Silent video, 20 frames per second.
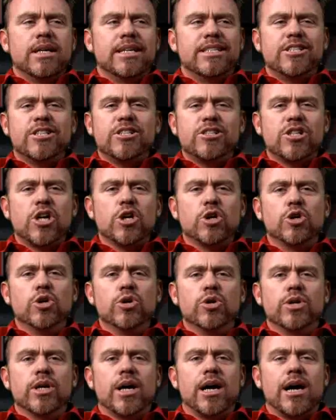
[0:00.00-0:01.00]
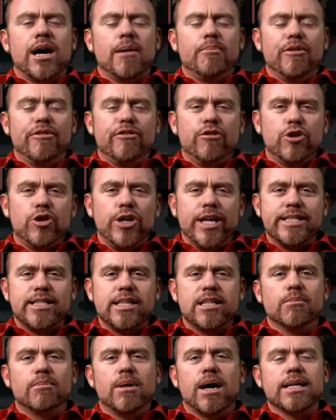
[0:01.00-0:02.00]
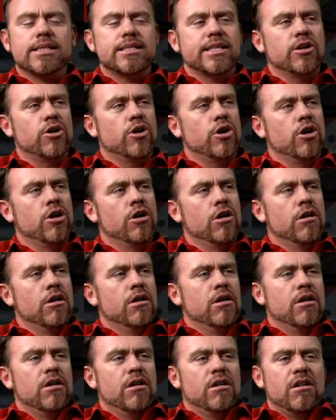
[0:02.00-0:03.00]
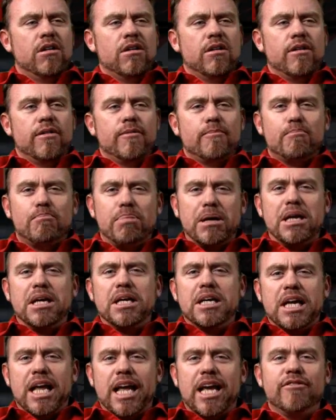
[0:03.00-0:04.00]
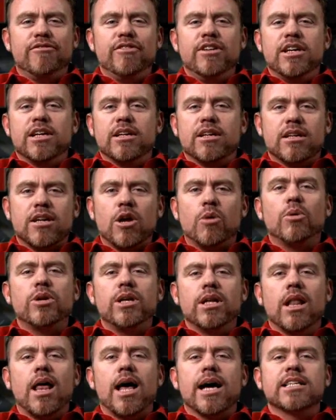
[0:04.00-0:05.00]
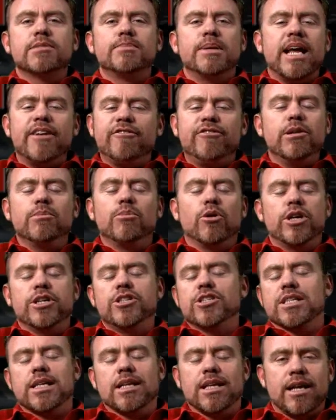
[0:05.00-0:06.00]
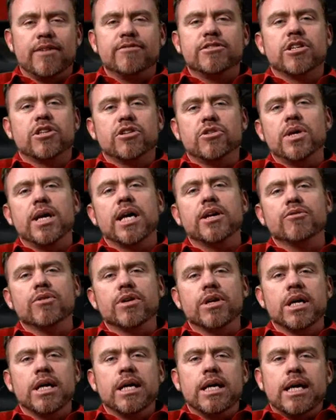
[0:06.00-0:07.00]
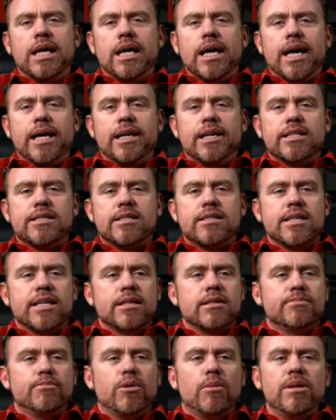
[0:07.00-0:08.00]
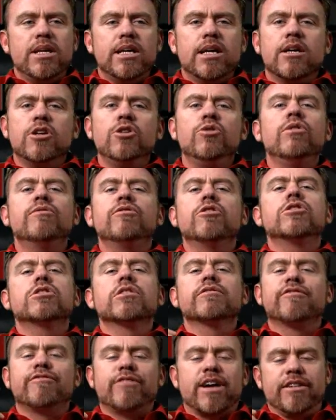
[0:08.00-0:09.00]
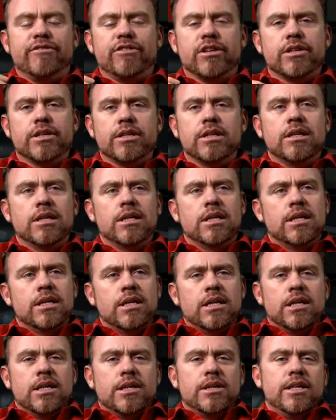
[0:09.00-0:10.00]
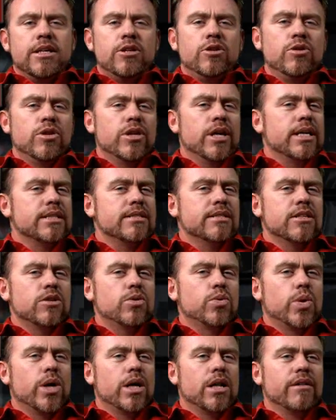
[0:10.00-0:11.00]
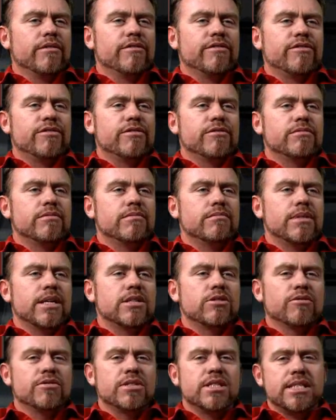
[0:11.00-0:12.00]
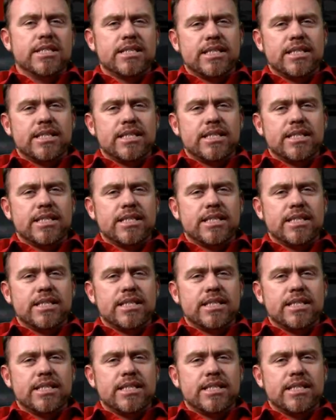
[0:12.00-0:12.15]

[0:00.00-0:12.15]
it's just so good. I prefer testing the bikes that are big and heavy and nobody likes, but everybody just loves a 300, and it's probably a universal favorite. The 2012 has obviously